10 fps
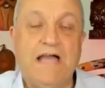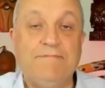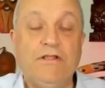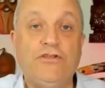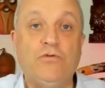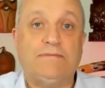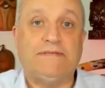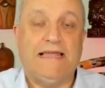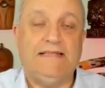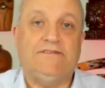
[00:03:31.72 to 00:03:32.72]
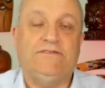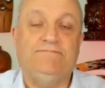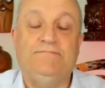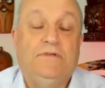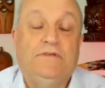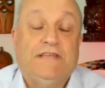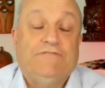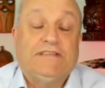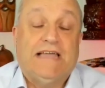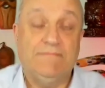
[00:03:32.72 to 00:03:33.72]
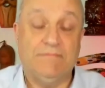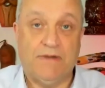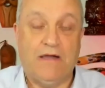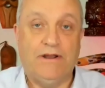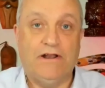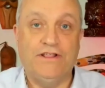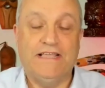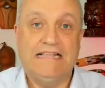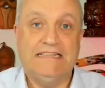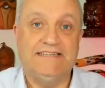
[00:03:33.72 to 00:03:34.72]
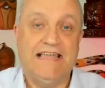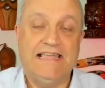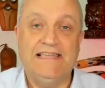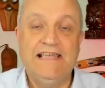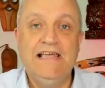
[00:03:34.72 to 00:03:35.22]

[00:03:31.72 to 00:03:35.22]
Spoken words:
I've been on your website several times, but I went on again today.